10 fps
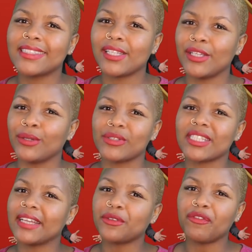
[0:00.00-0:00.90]

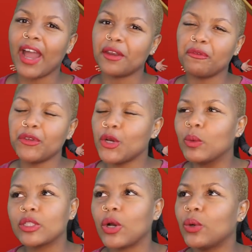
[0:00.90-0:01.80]
sanctified and
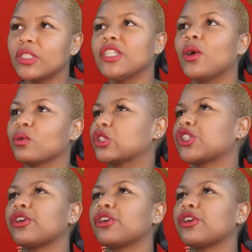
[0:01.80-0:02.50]
filled with the Holy Ghost.